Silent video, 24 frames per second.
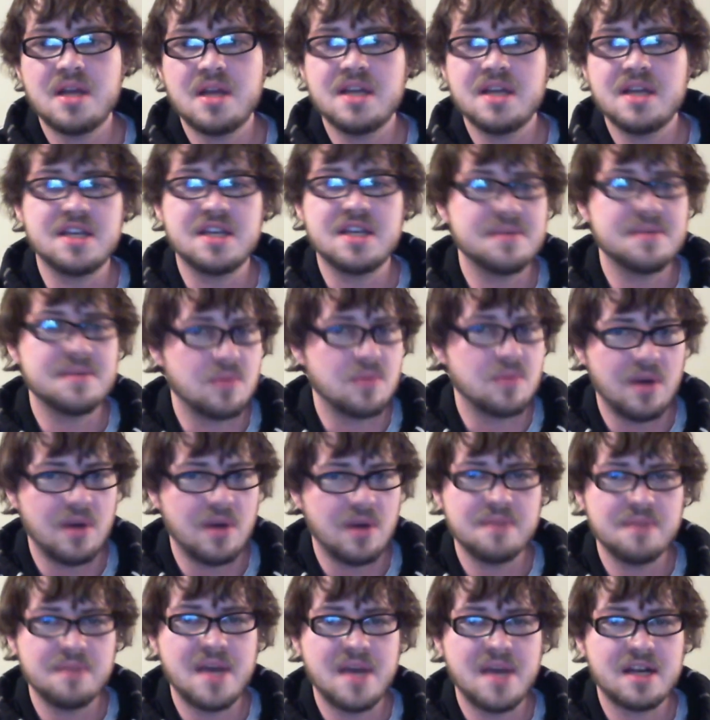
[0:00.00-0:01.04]
He keeps
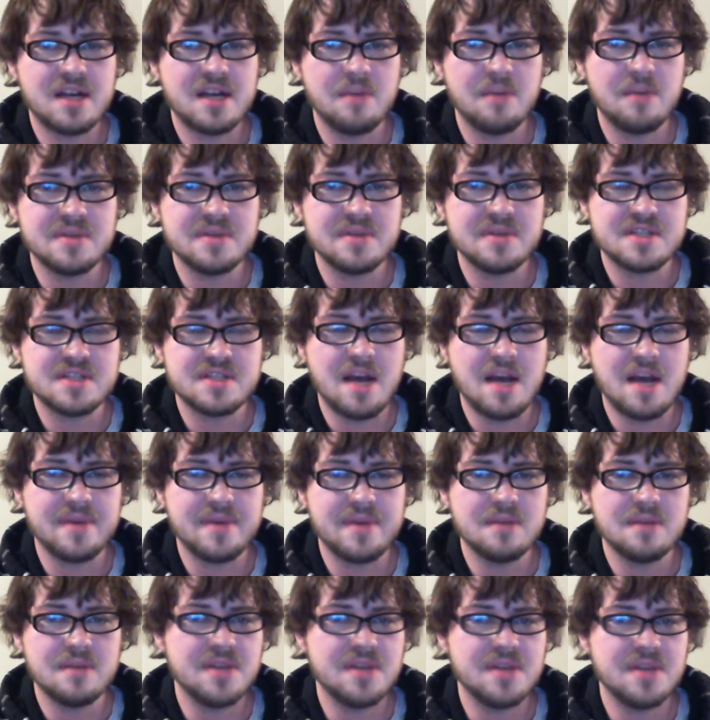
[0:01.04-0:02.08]
running back up and stopping him.